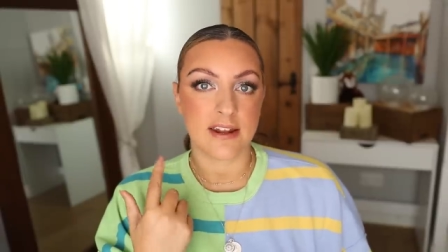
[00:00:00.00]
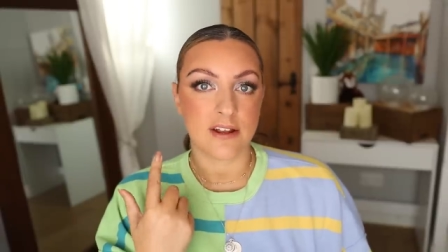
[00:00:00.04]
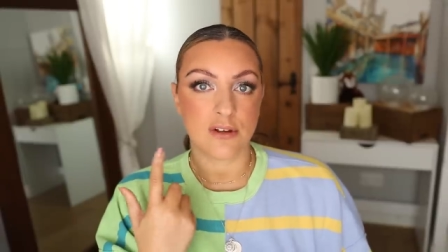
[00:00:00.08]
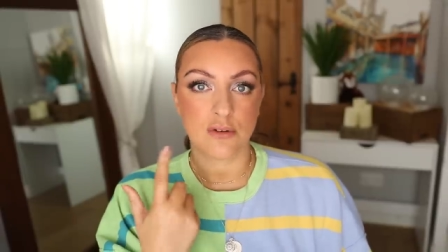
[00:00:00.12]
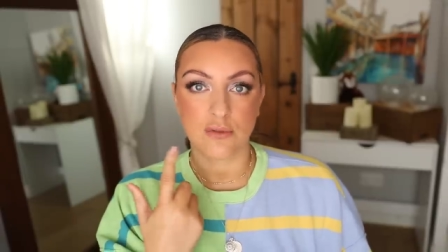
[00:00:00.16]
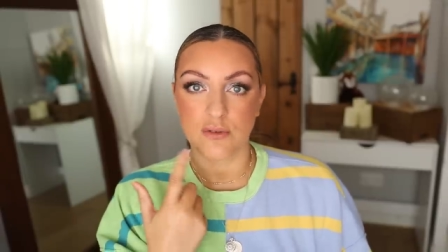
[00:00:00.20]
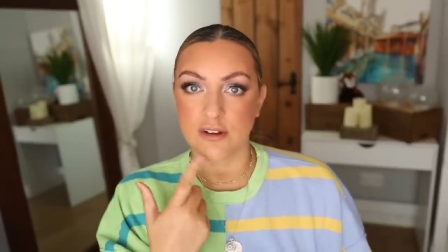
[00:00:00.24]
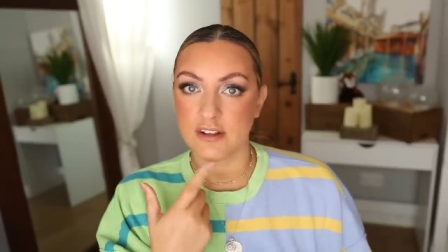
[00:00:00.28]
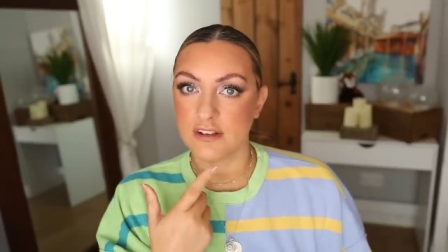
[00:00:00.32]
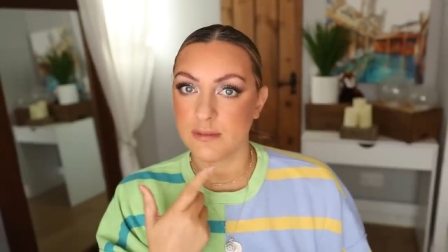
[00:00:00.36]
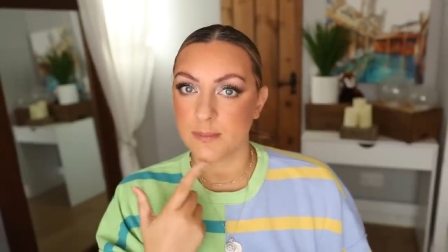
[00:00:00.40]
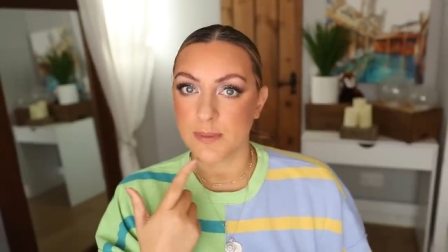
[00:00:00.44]
a
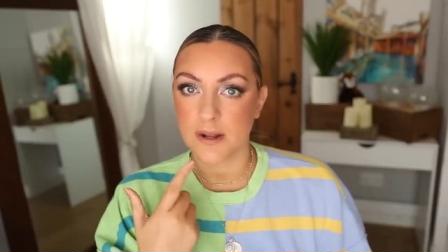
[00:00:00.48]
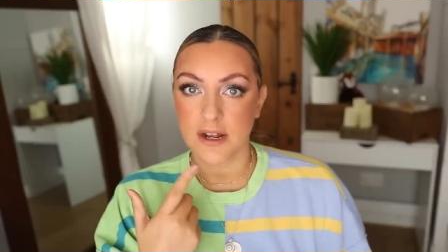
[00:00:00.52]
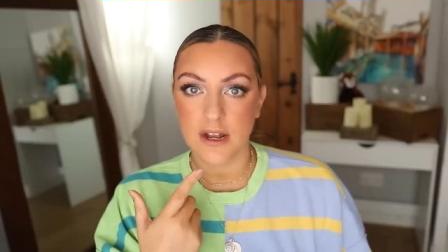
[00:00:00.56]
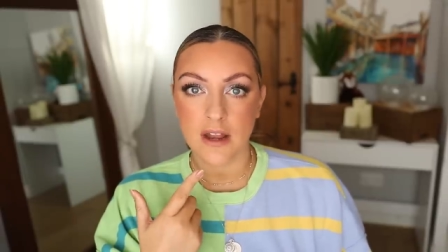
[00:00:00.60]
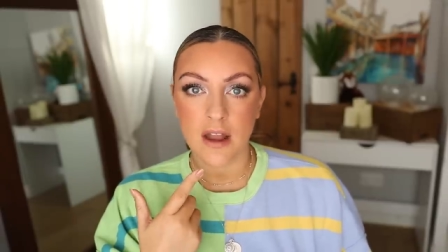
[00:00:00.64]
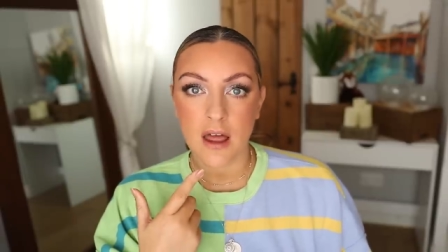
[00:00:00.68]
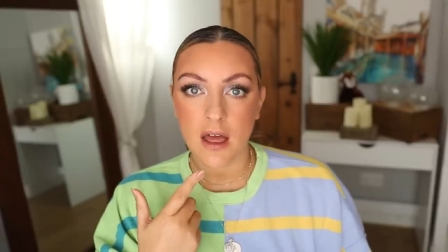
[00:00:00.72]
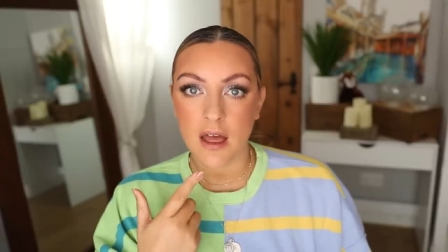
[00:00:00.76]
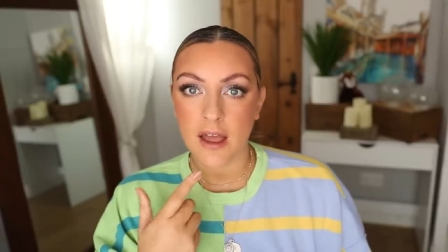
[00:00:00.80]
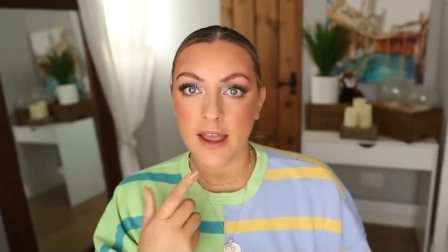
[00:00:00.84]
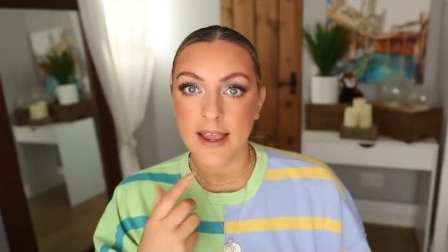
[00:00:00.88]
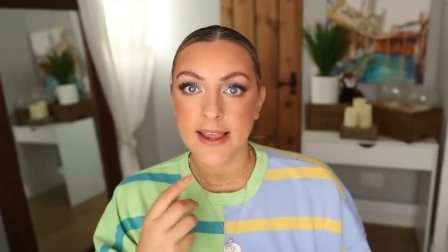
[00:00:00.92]
crisper
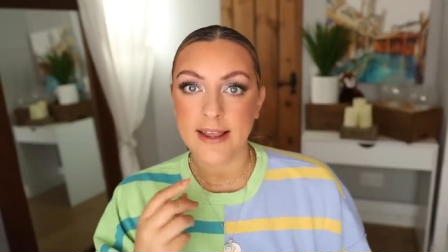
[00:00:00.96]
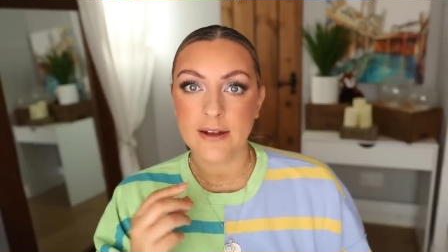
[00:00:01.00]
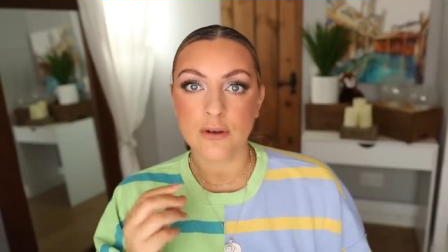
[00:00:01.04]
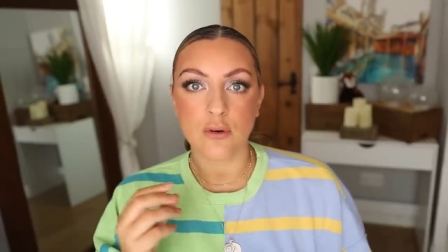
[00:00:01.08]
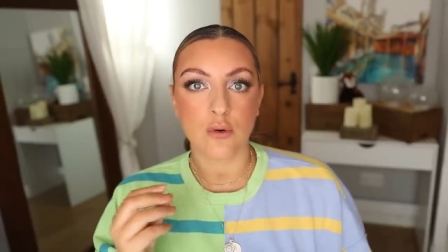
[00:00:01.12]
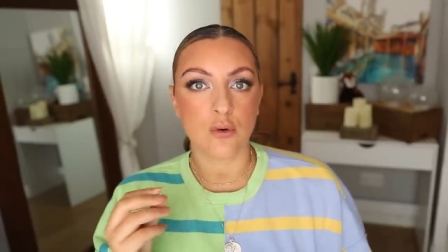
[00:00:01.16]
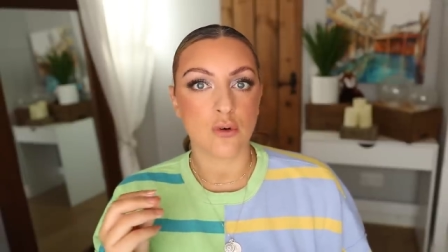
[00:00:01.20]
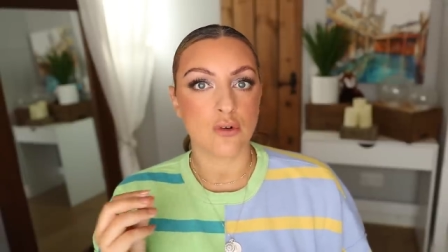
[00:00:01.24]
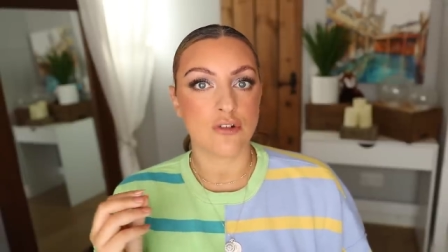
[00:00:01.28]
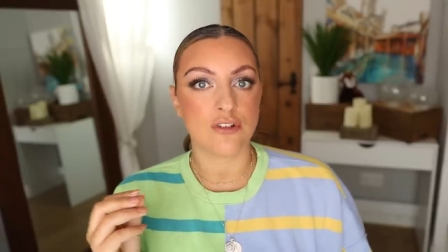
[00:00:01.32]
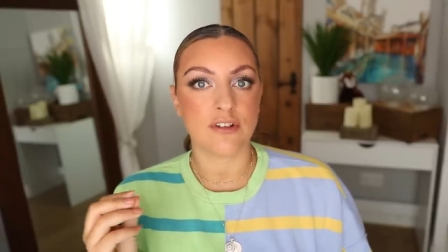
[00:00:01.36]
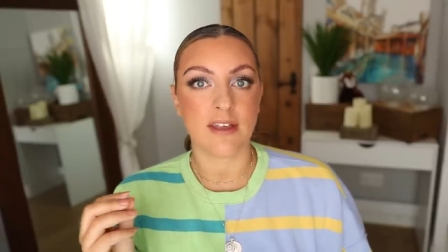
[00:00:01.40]
line
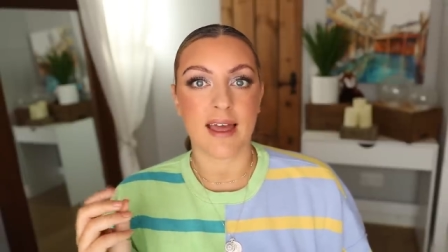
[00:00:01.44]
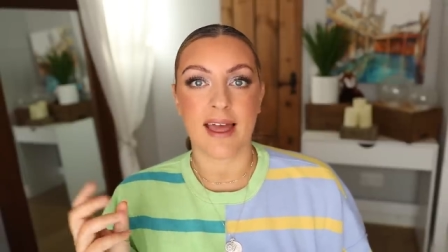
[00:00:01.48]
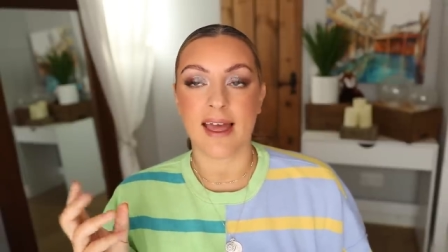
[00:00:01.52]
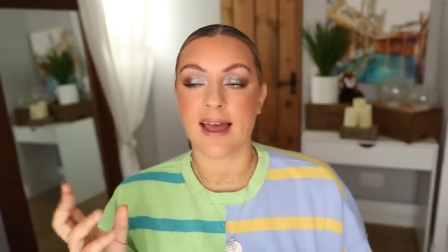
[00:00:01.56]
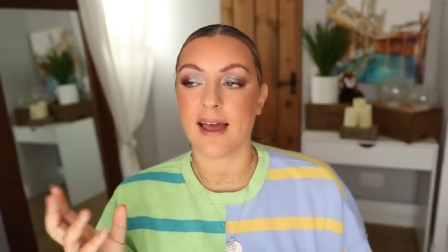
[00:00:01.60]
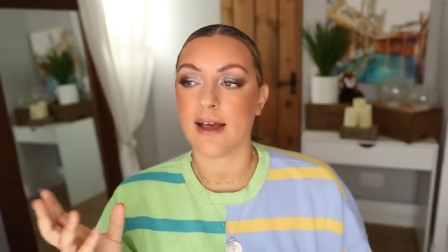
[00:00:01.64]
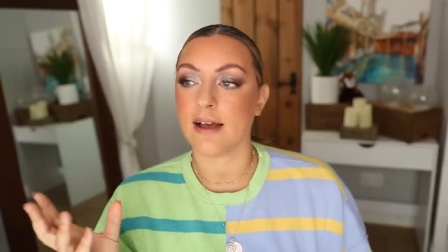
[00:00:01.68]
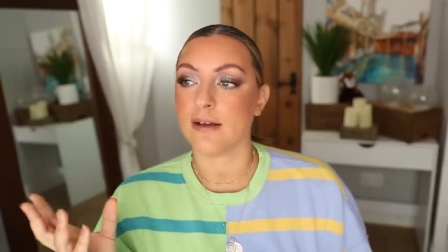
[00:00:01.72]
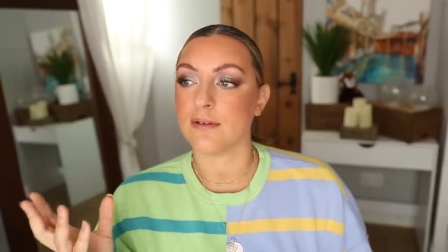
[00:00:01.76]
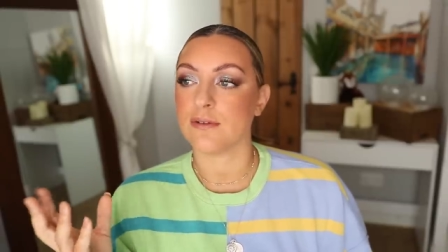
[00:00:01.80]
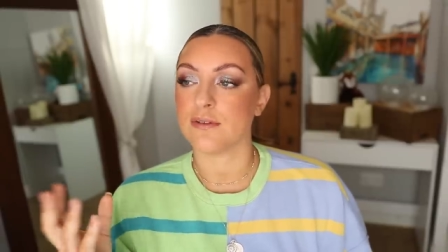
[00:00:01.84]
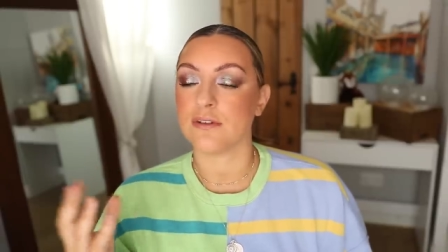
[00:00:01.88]
or to
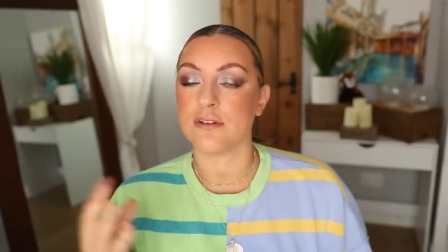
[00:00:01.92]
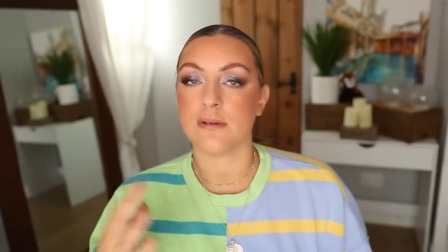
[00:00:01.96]
have